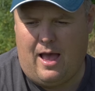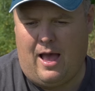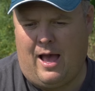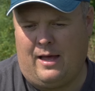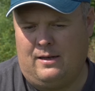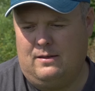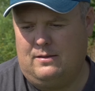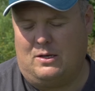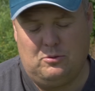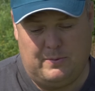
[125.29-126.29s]
And
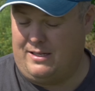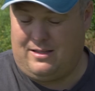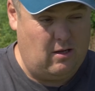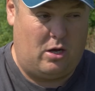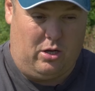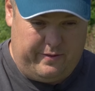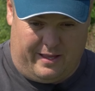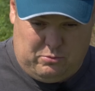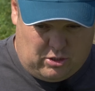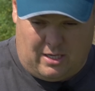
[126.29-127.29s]
that was me.
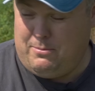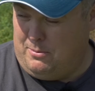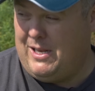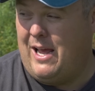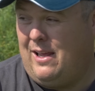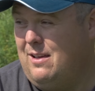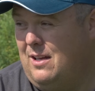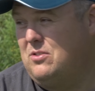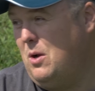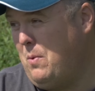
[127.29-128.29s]
That was going to be my day.
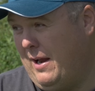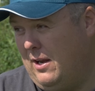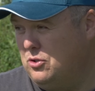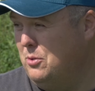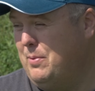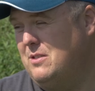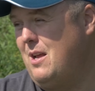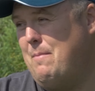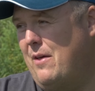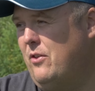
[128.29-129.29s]
I'd set wagglers up, I'd
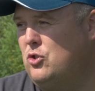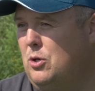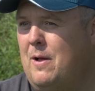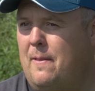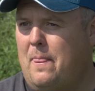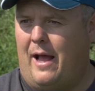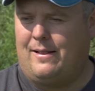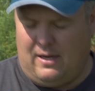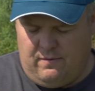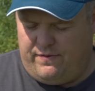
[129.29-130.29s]
set methods up. I
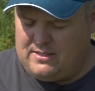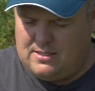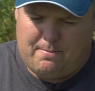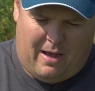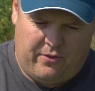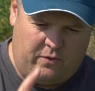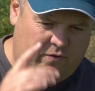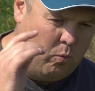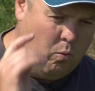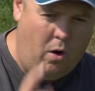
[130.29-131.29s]
didn't fancy a method
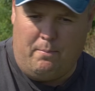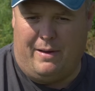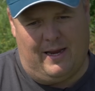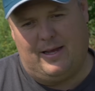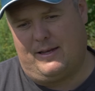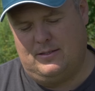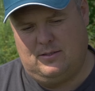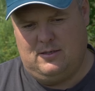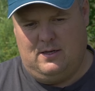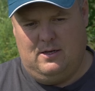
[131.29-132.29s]
for 1 minute
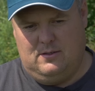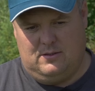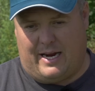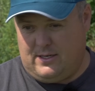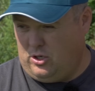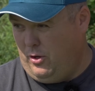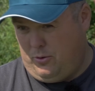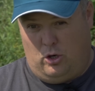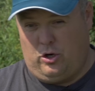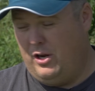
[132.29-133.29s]
because Zach's on the
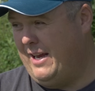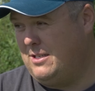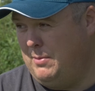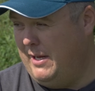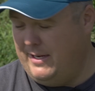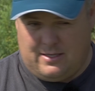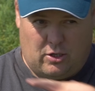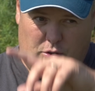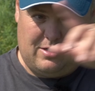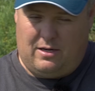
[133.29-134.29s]
corner next to me. He's going
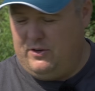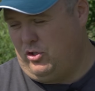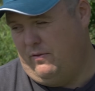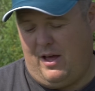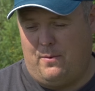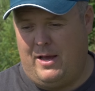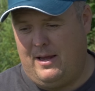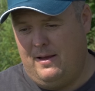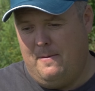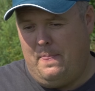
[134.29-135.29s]
to cut any fish off that way.
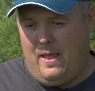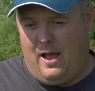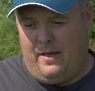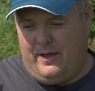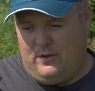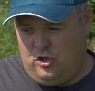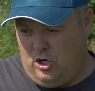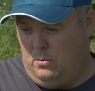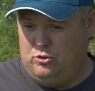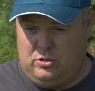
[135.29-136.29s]
Yeah. And then
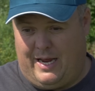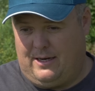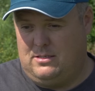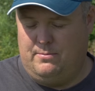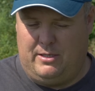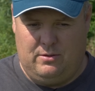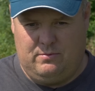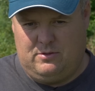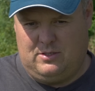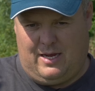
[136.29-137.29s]
John was next to me, who
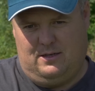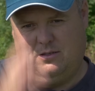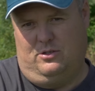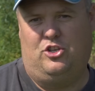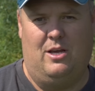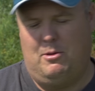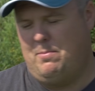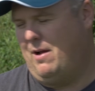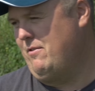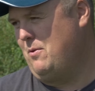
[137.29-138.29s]
decided to share me
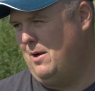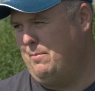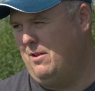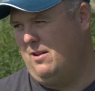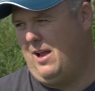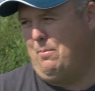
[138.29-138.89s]
peg for quite a bit of the day.